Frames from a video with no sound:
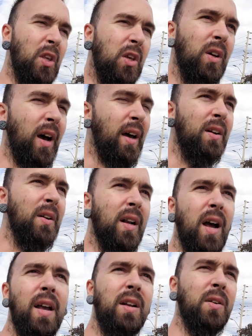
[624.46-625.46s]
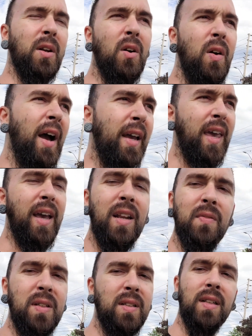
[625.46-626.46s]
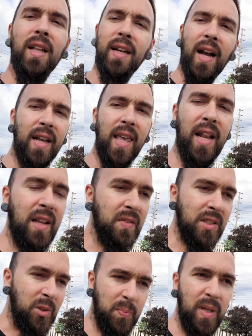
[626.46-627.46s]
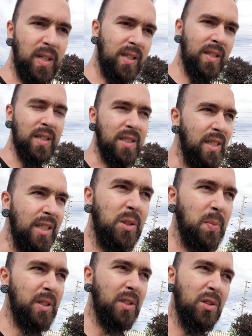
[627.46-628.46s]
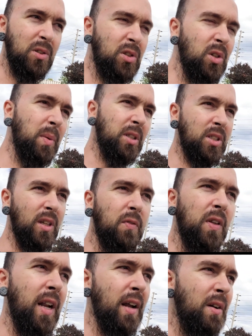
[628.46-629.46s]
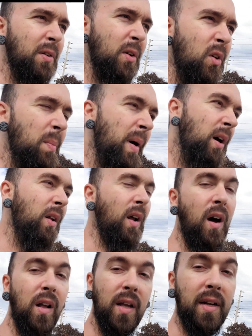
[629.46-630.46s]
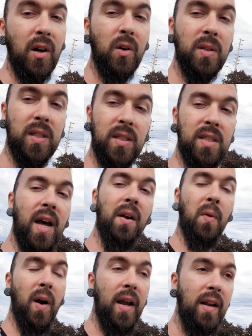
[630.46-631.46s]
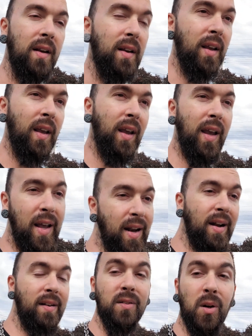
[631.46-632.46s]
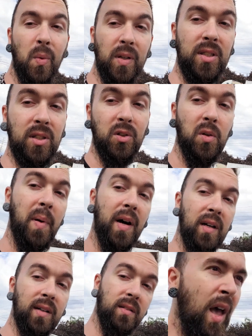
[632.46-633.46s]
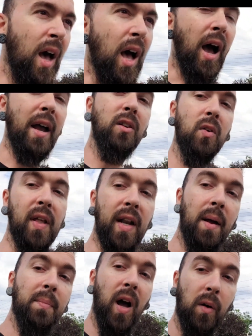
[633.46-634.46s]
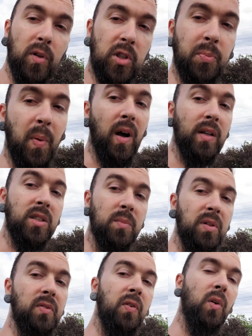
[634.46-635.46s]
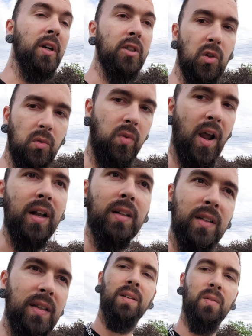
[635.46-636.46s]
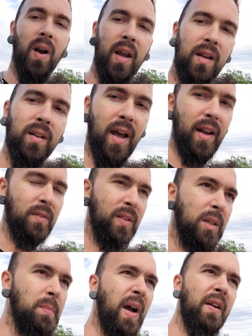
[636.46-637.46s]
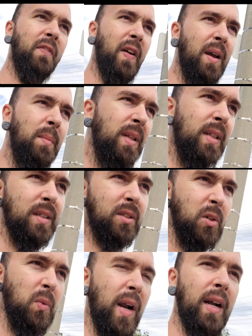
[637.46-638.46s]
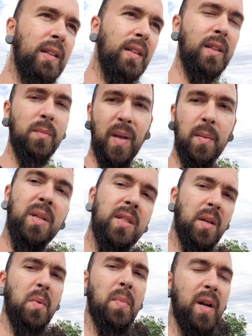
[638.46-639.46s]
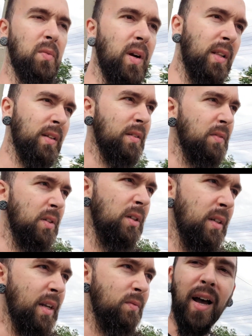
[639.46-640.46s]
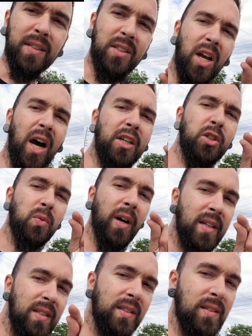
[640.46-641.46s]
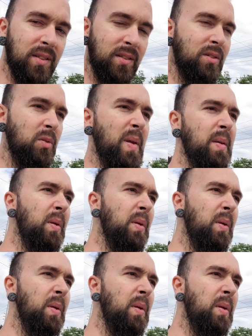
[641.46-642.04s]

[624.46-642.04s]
I don't know. I can't even speak to these things because there's so much stuff that I don't know about. All I know is it's not right, and I don't know what to do about it. I know that I'm not responsible for it directly, right? I don't think my family is directly. Maybe some of my relatives are a touch racist or maybe